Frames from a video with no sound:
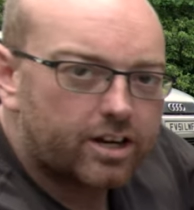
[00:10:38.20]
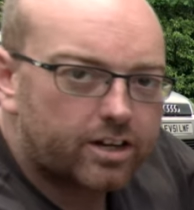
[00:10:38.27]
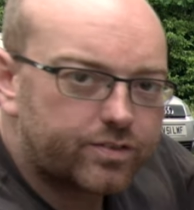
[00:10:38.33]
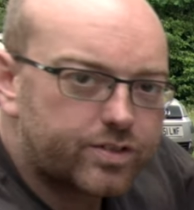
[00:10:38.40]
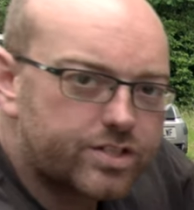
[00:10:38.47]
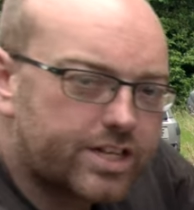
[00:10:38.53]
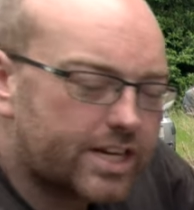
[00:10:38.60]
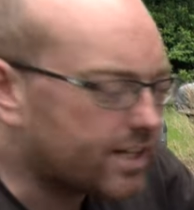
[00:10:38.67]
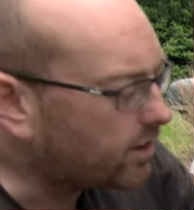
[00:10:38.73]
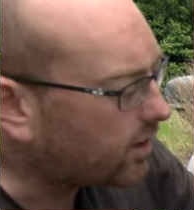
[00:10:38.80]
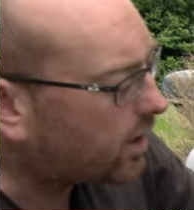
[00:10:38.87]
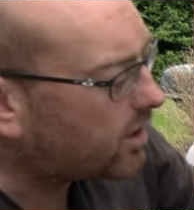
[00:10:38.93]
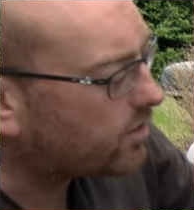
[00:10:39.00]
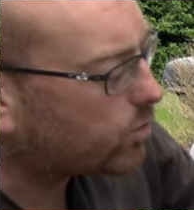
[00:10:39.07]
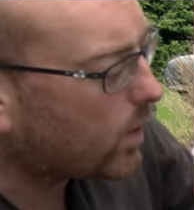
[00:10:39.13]
of steel
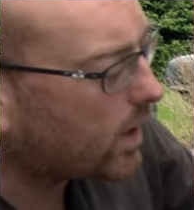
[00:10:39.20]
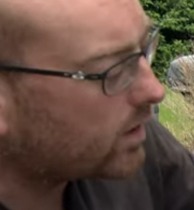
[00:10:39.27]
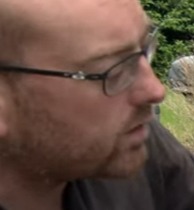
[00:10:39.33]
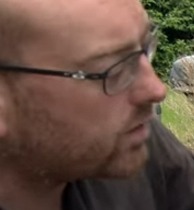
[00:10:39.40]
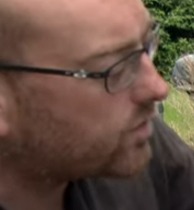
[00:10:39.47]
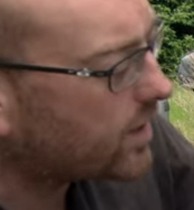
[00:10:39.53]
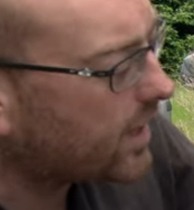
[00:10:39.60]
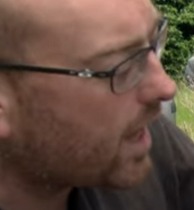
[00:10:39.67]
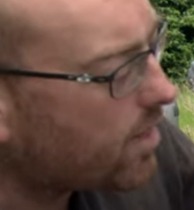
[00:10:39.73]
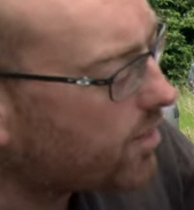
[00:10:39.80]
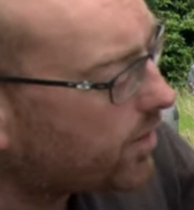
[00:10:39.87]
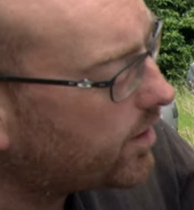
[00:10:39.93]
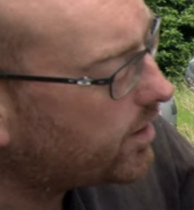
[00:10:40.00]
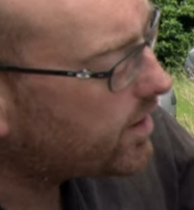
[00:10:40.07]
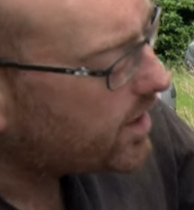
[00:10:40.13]
that I've welded
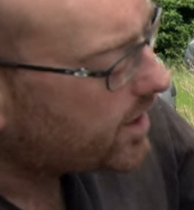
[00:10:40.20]
together.